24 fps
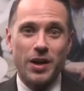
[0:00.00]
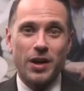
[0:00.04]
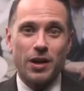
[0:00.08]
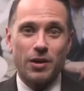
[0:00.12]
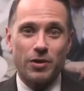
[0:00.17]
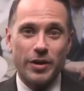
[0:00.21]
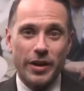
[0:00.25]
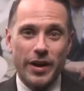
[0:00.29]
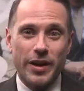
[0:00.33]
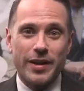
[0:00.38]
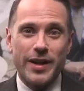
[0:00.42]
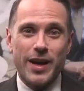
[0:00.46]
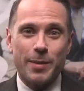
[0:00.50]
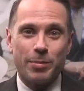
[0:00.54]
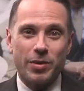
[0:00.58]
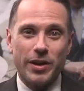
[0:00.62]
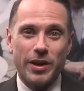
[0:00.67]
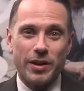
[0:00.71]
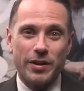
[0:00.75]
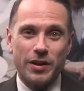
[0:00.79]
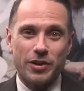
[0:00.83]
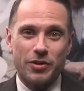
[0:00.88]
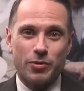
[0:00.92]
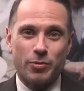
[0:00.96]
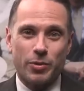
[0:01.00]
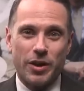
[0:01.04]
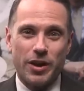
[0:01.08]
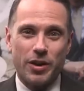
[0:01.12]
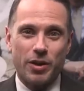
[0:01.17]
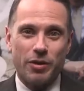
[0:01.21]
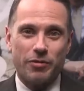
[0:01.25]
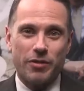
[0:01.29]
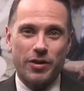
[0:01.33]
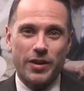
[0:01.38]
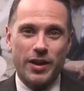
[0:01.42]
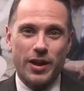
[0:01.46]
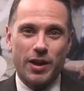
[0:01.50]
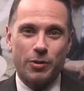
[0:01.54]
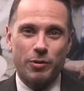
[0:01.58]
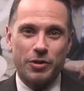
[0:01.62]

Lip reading: click on that playlist right over there,